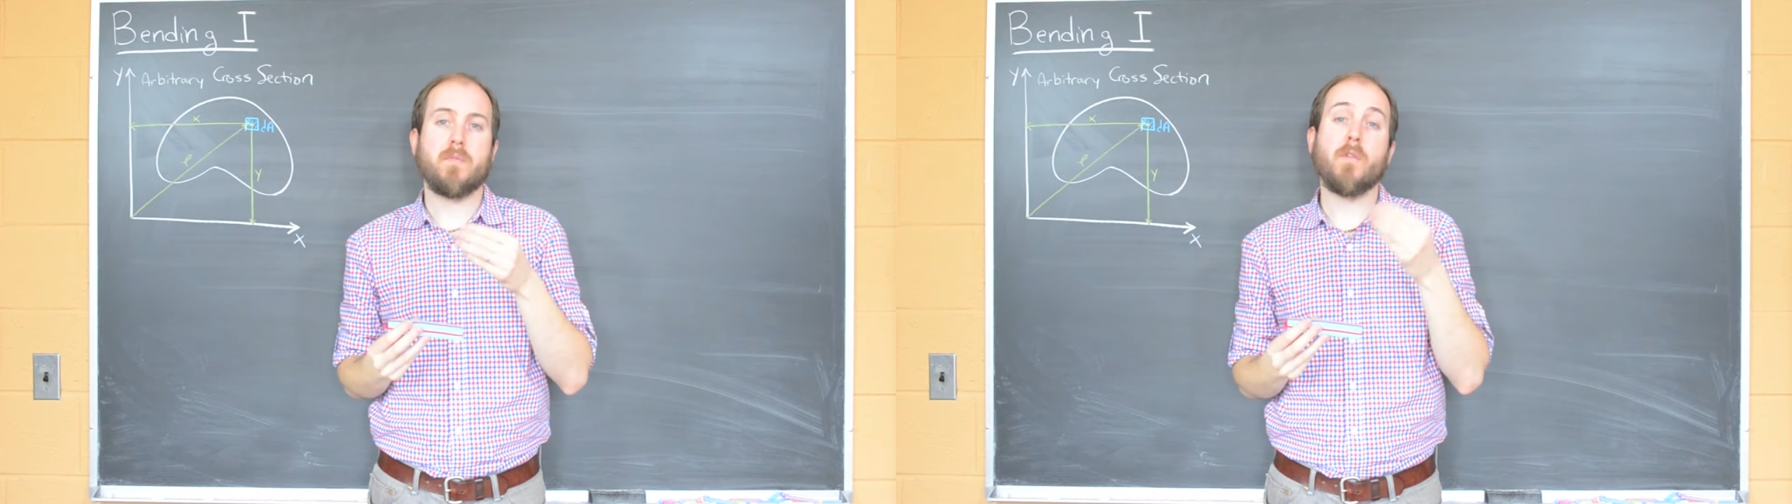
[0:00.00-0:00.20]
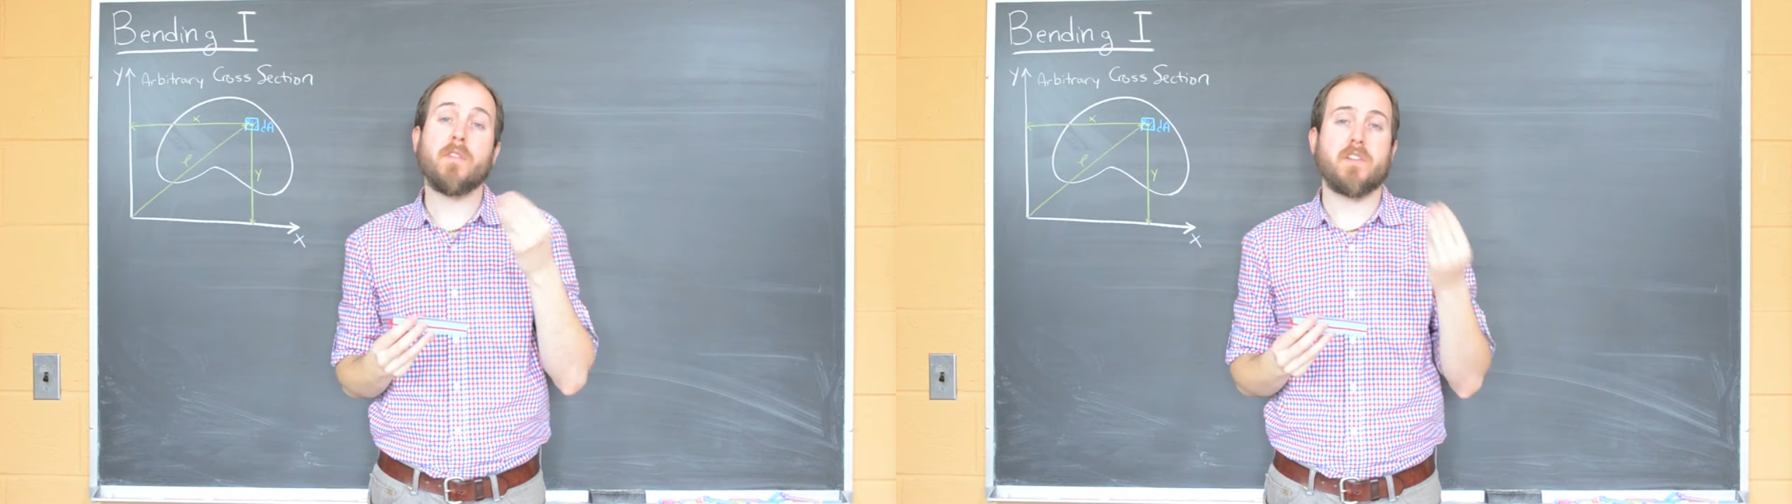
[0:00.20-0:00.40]

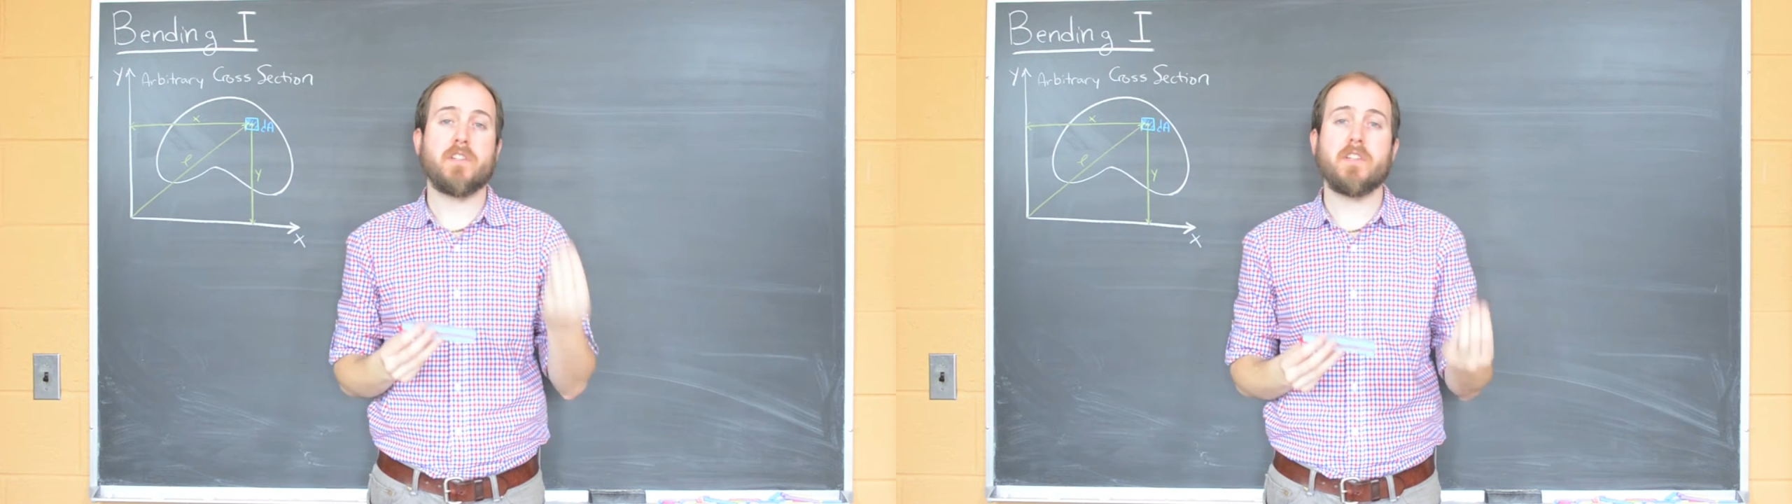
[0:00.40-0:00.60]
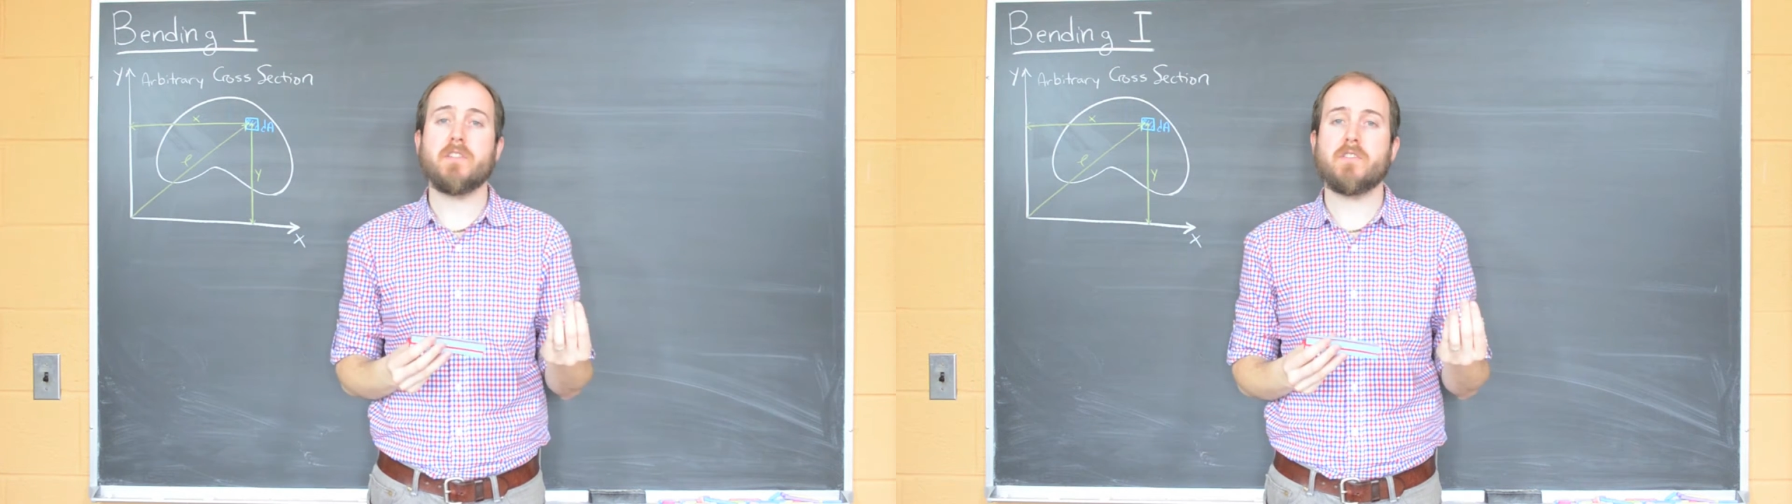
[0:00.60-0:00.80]
both a
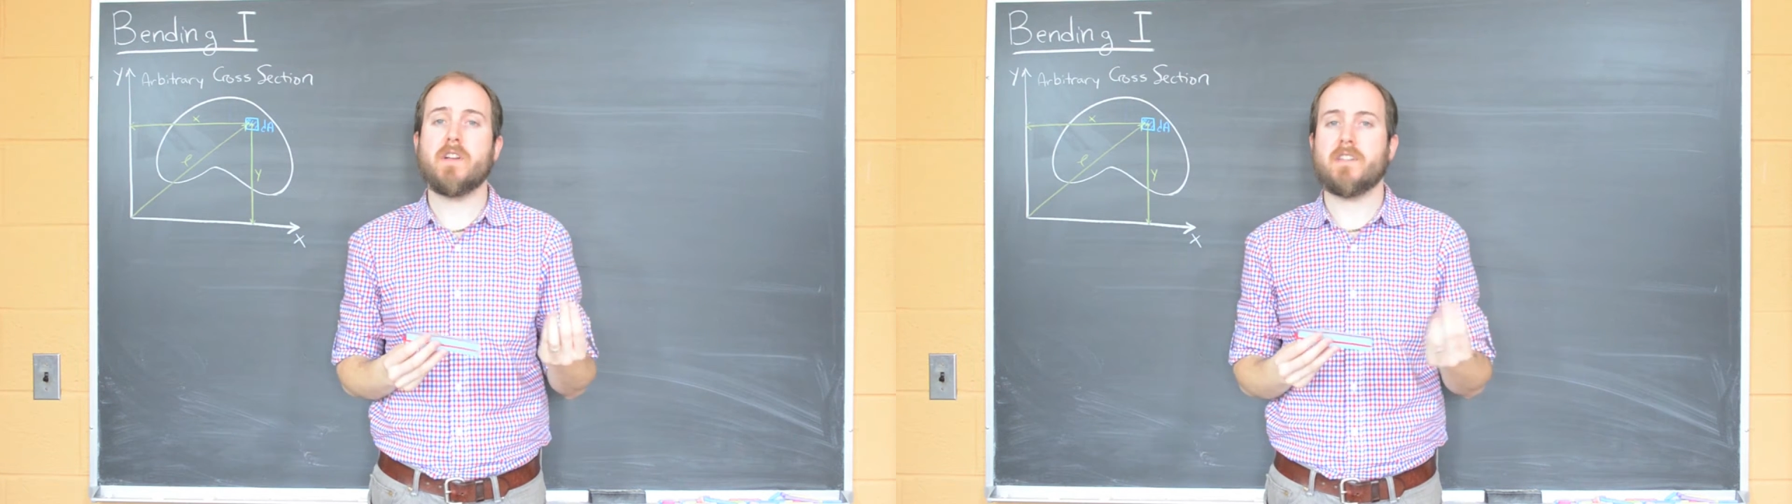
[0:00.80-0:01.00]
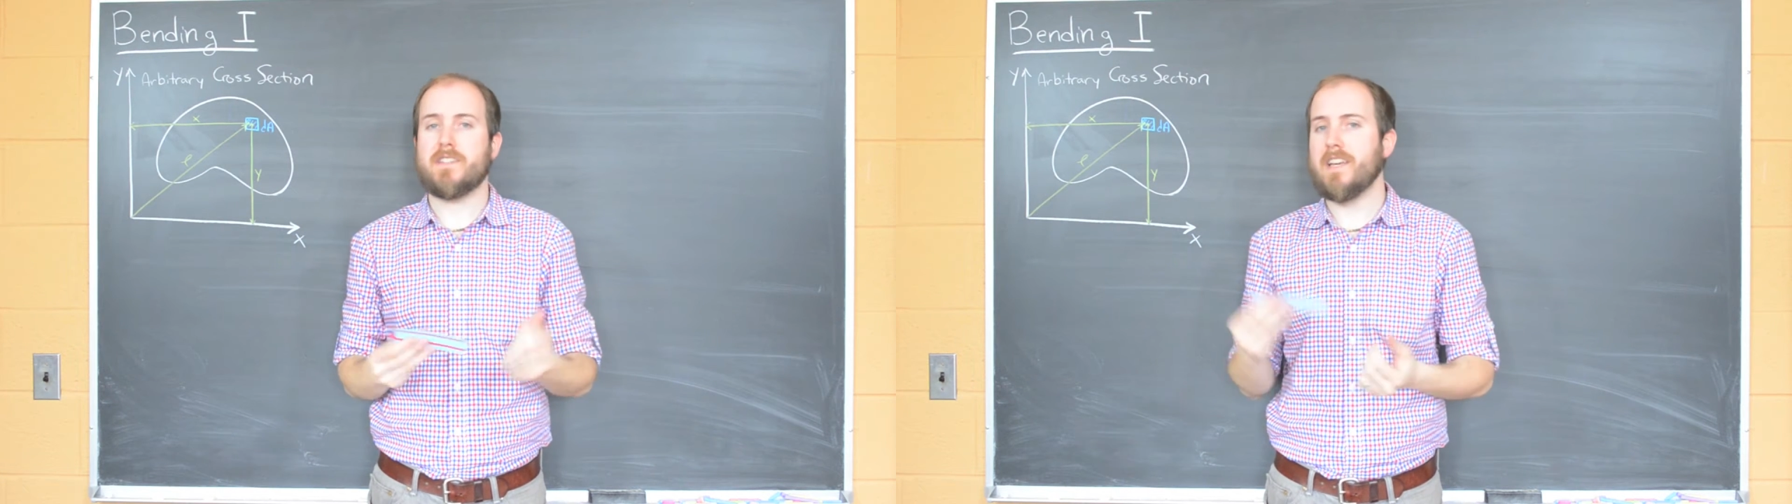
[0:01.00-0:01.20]
shear
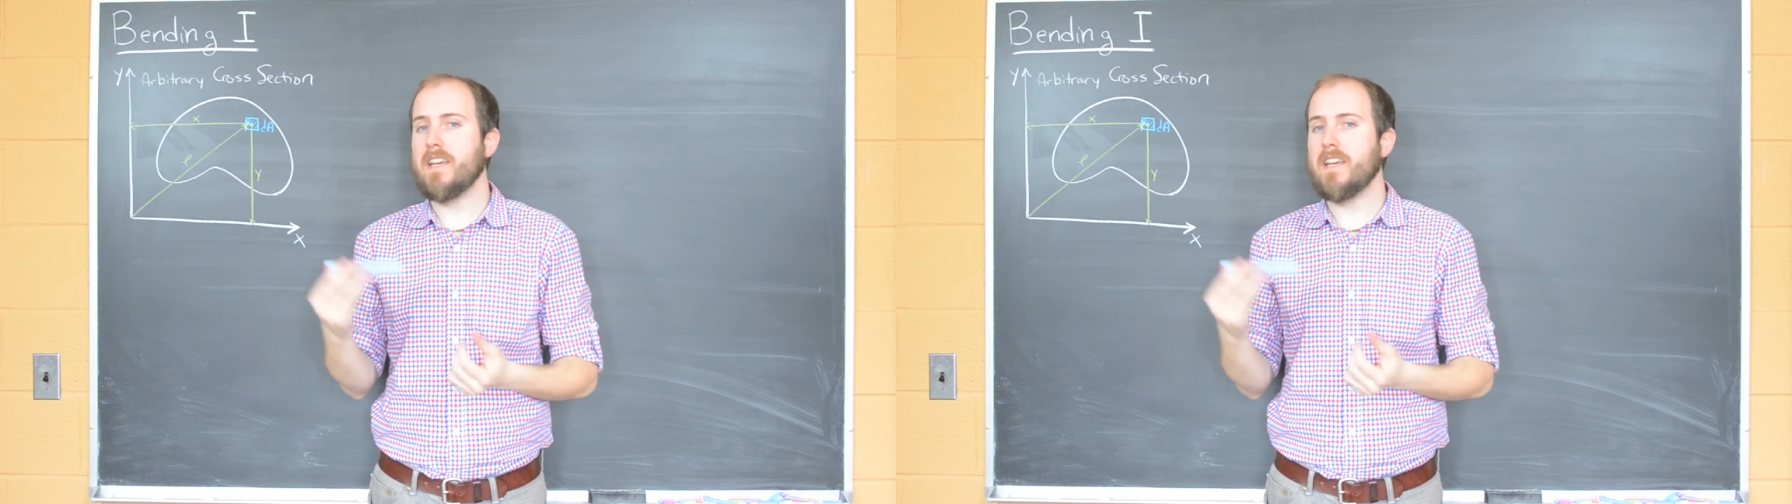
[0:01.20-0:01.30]
stress